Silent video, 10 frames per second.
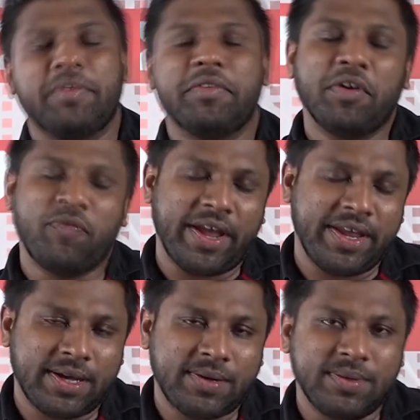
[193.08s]
We will
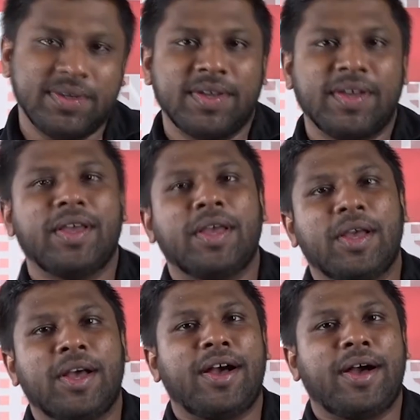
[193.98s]
find out
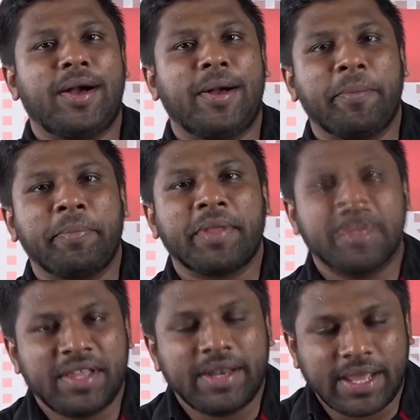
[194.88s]

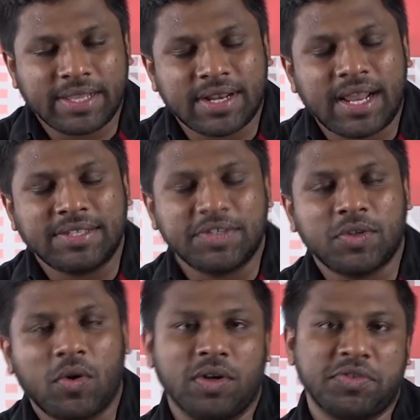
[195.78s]
in the next
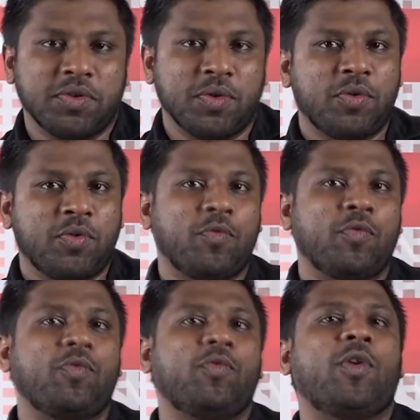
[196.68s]
classes also
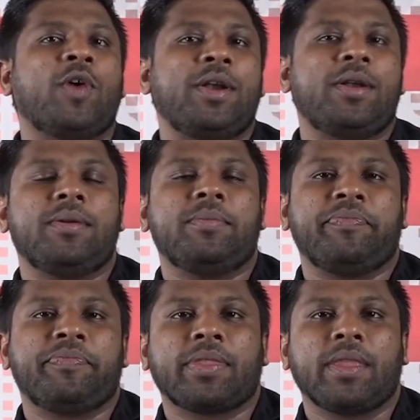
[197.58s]
what
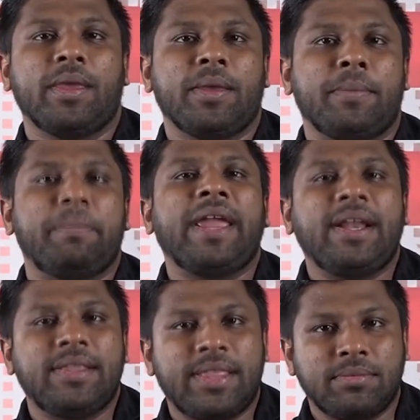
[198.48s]

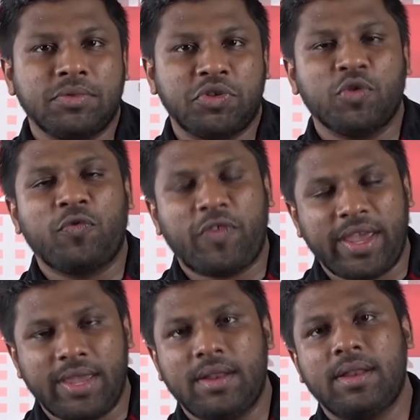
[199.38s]
made them to
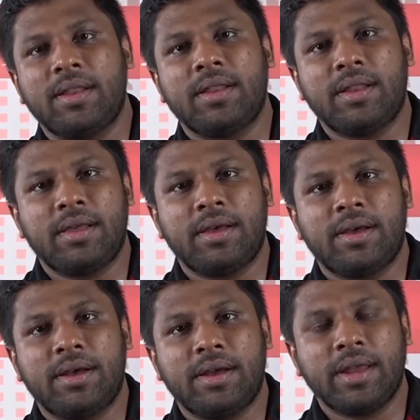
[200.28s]
fail
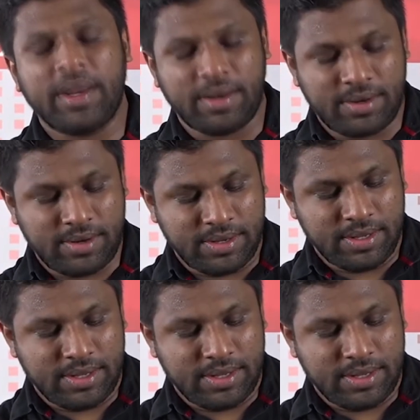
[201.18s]
in